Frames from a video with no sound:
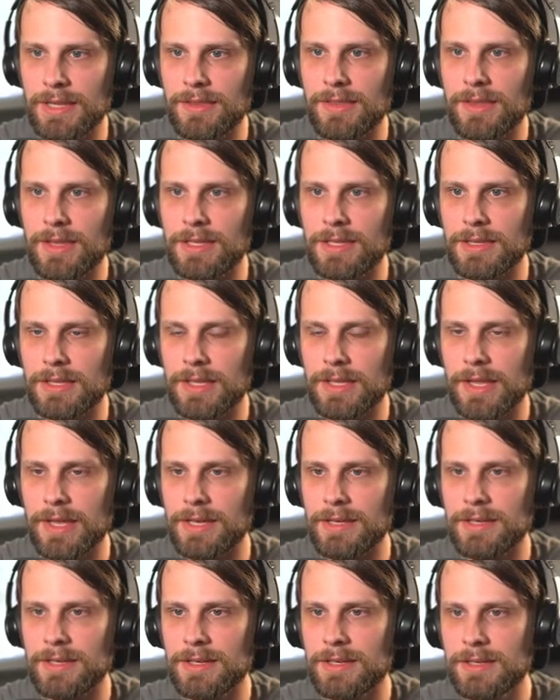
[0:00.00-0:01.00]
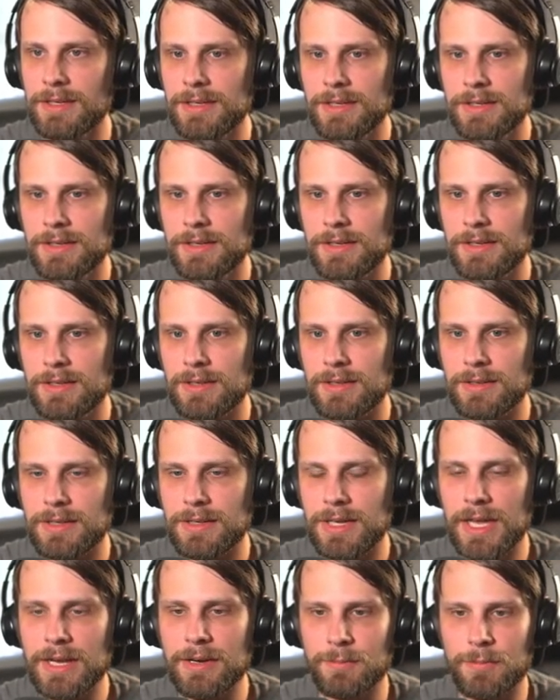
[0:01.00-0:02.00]
then like
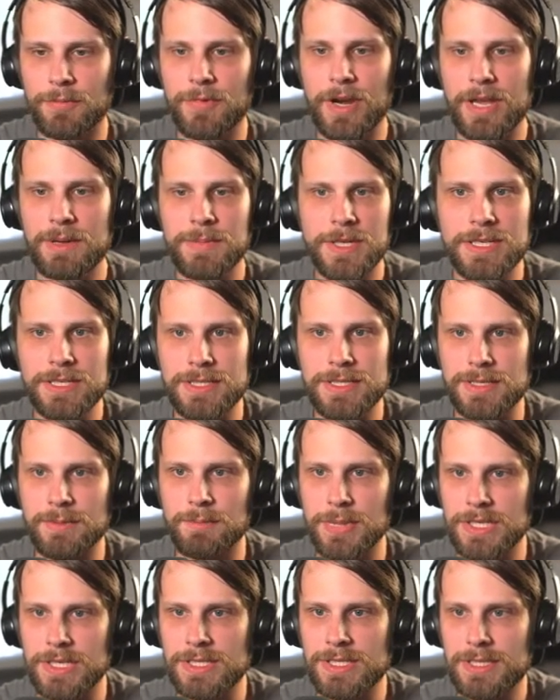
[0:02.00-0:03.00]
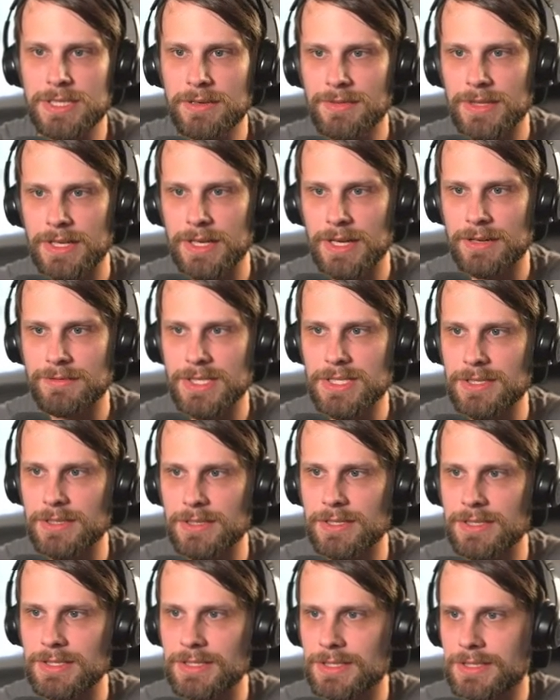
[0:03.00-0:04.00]
kind of ramp into some big stuff that
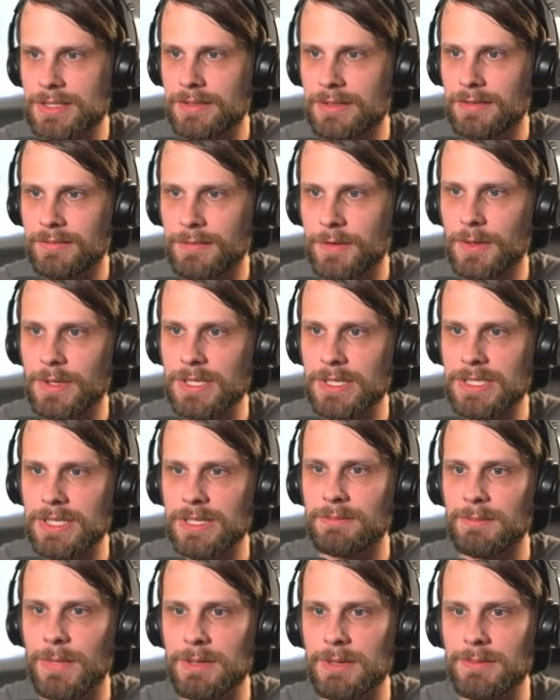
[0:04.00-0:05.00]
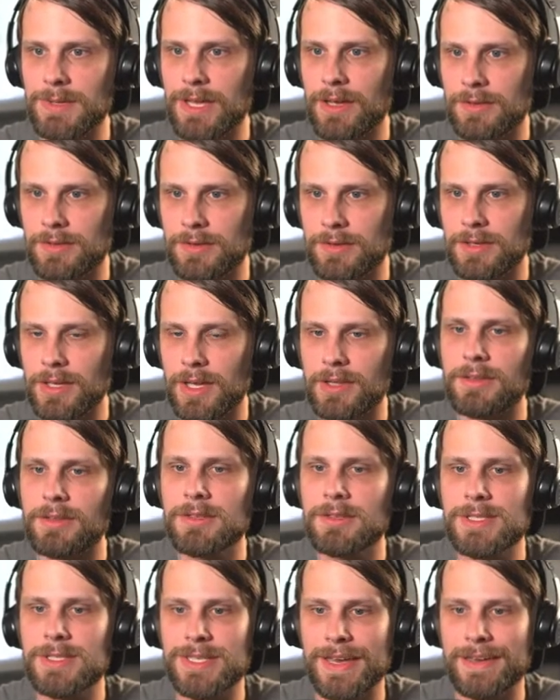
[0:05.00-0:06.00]
obviously is focused in maybe other
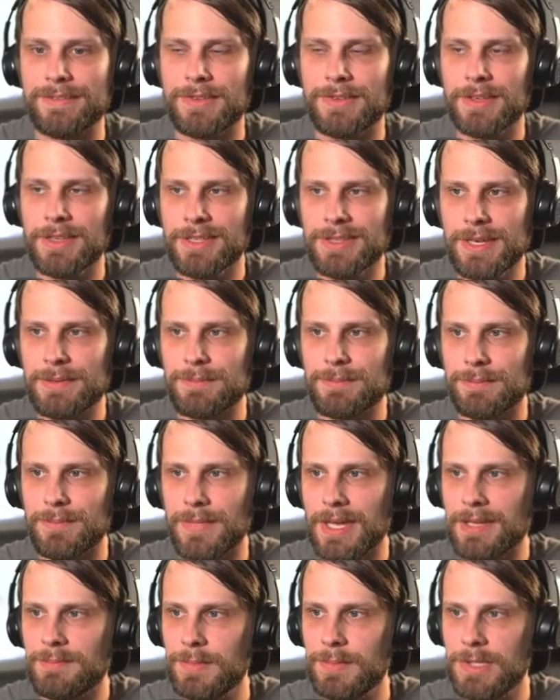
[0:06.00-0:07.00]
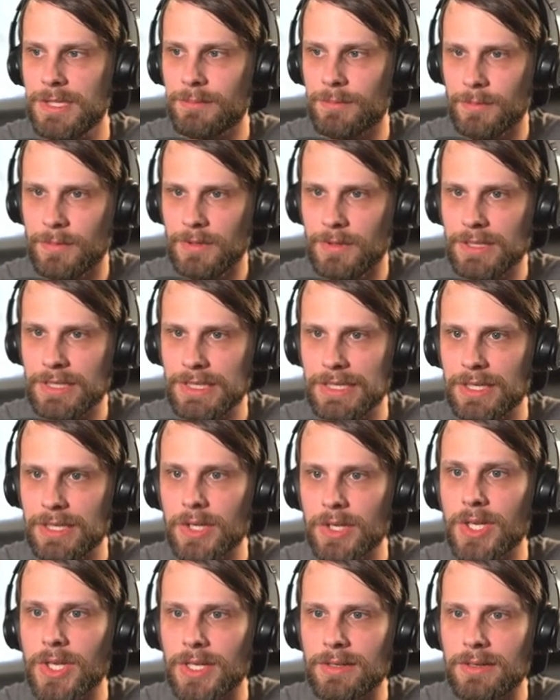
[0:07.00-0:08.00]
colors, I feel like that might be really
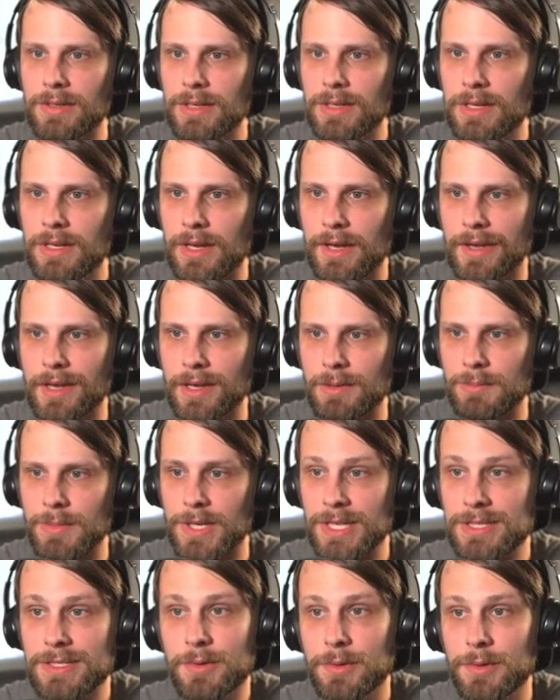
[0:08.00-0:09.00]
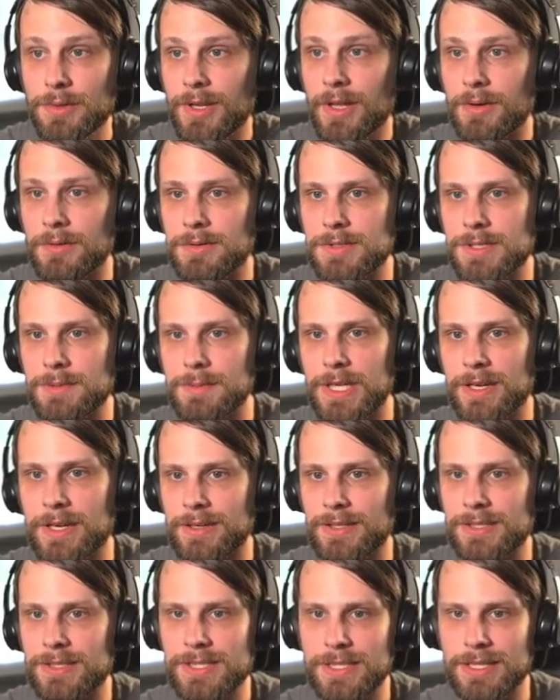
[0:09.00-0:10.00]
good. But I don't know, to be
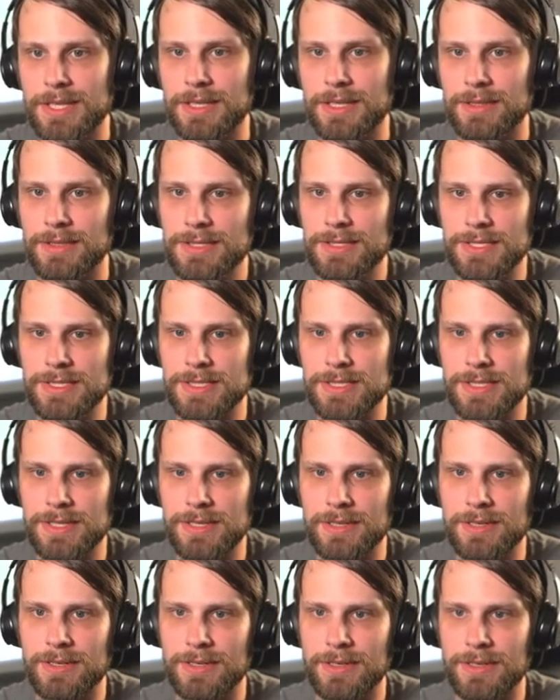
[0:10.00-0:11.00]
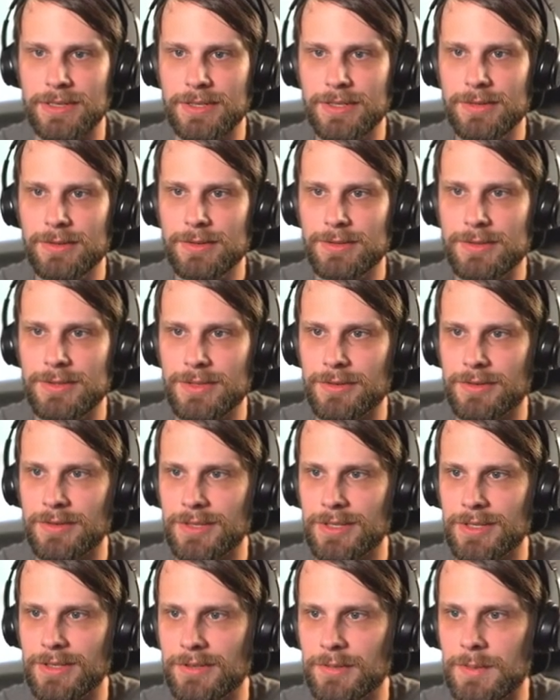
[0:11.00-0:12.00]
honest. Again, this is a huge
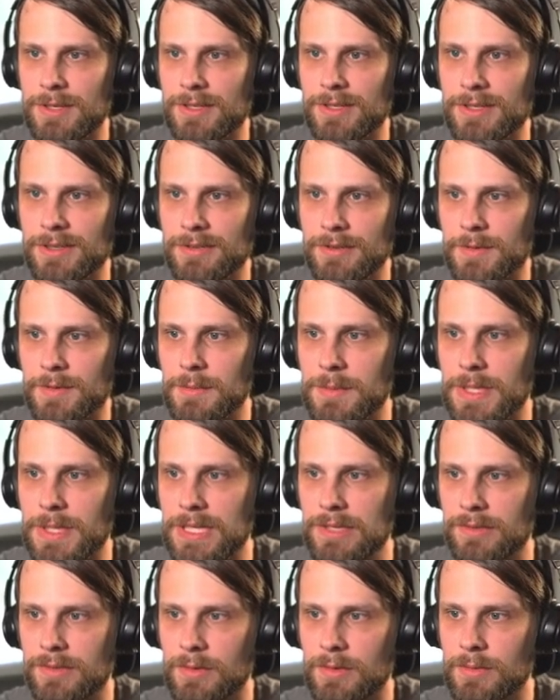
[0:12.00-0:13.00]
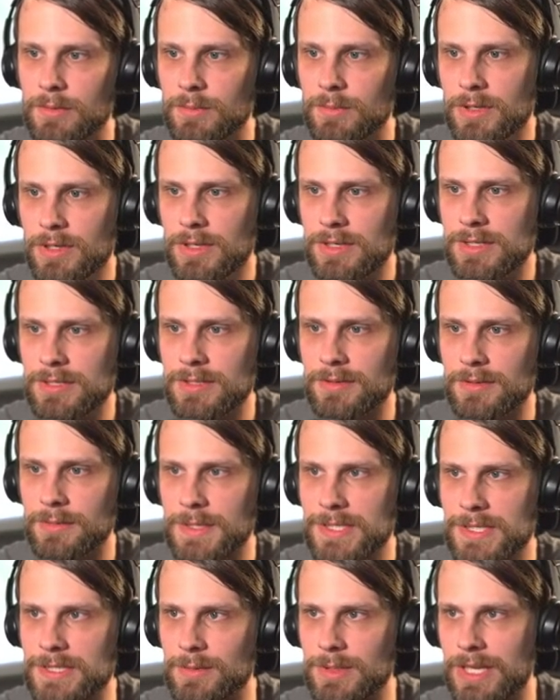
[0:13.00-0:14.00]
learning experience for me, so we're going to do the
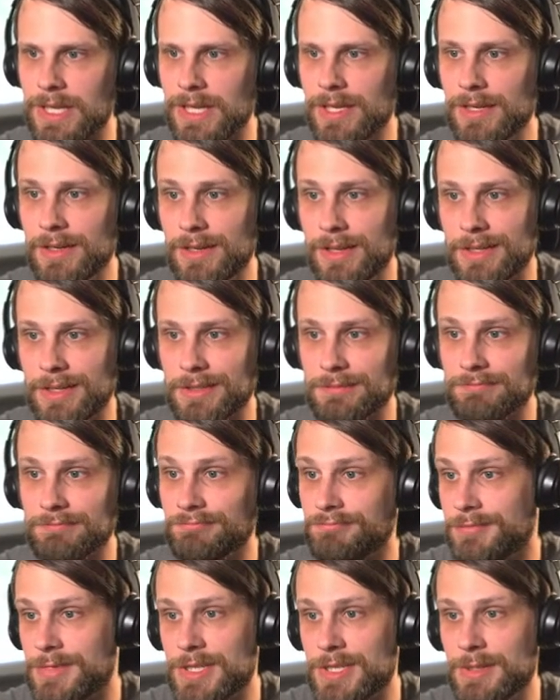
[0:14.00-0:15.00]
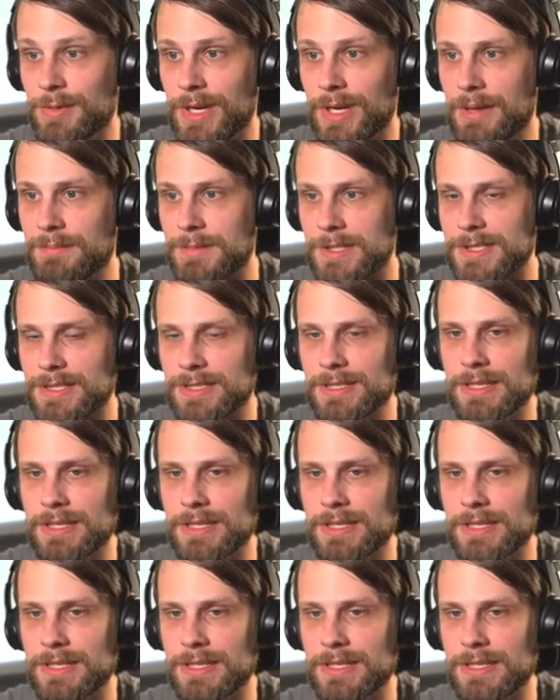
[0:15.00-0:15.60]
best we can and see what happens.